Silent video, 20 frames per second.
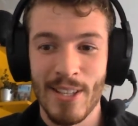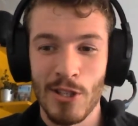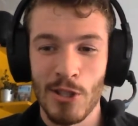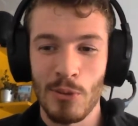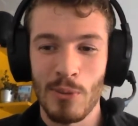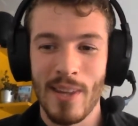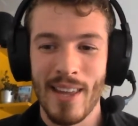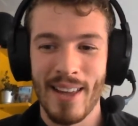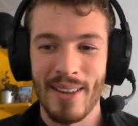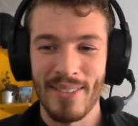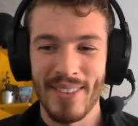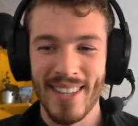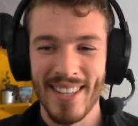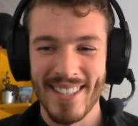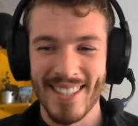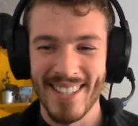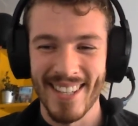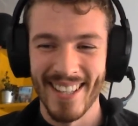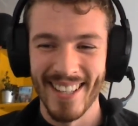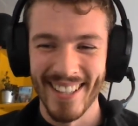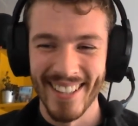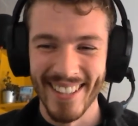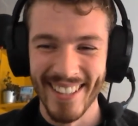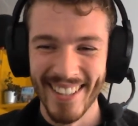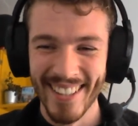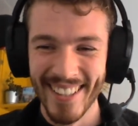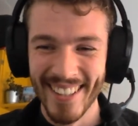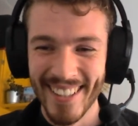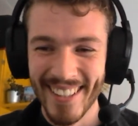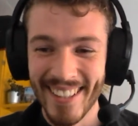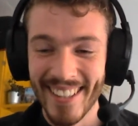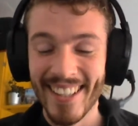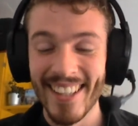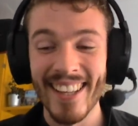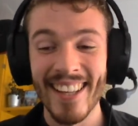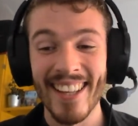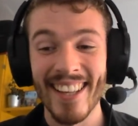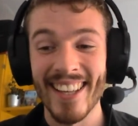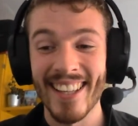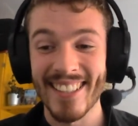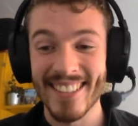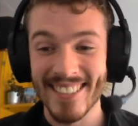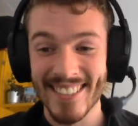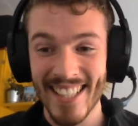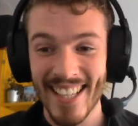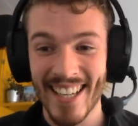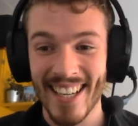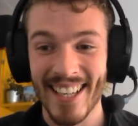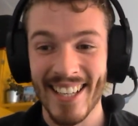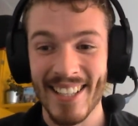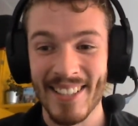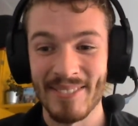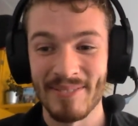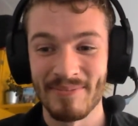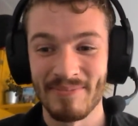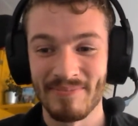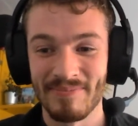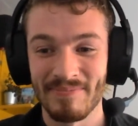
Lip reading: So we have this. Exactly.